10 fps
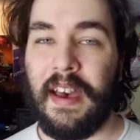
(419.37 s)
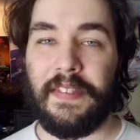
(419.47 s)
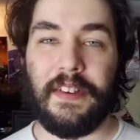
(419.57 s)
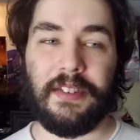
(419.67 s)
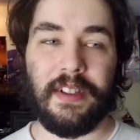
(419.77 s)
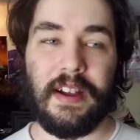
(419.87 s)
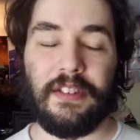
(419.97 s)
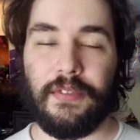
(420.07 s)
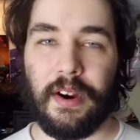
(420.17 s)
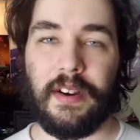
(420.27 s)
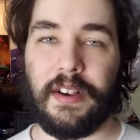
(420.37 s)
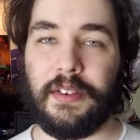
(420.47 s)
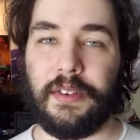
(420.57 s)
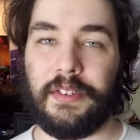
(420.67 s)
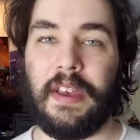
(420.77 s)
There's lots of
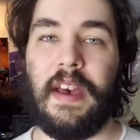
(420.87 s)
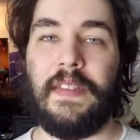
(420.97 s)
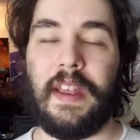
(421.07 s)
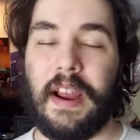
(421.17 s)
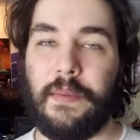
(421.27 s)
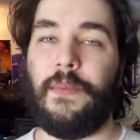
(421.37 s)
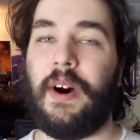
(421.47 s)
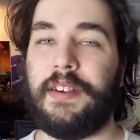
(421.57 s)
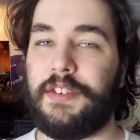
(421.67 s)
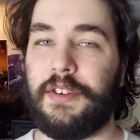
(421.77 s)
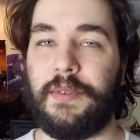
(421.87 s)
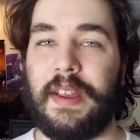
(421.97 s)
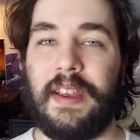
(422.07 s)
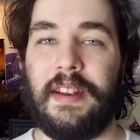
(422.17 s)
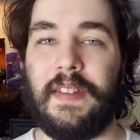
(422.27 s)
articles that I want
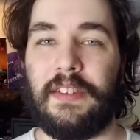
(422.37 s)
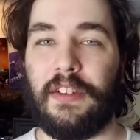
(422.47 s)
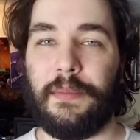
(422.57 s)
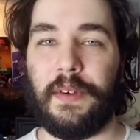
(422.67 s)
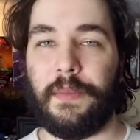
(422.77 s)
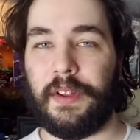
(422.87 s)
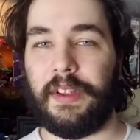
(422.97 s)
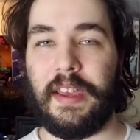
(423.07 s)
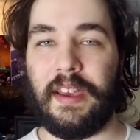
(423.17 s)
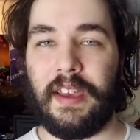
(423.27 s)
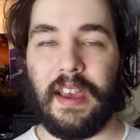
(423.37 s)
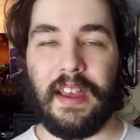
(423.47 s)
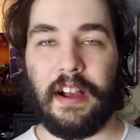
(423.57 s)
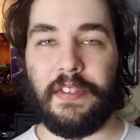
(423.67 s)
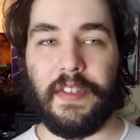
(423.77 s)
read that someone will link,
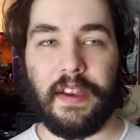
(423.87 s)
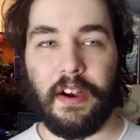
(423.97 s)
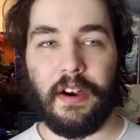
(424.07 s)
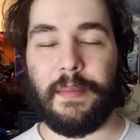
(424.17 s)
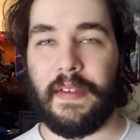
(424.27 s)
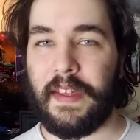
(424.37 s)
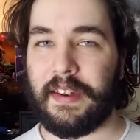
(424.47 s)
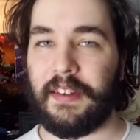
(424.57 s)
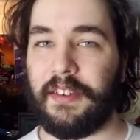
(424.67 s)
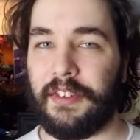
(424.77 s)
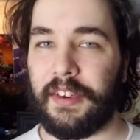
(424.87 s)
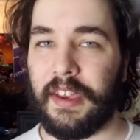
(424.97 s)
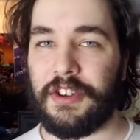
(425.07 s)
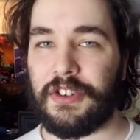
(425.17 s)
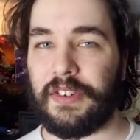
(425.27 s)
and I'll think, oh man, that does look
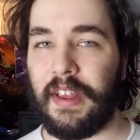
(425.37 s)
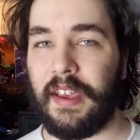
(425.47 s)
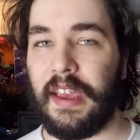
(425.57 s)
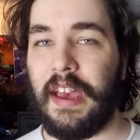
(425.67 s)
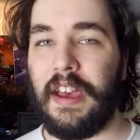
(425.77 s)
interesting.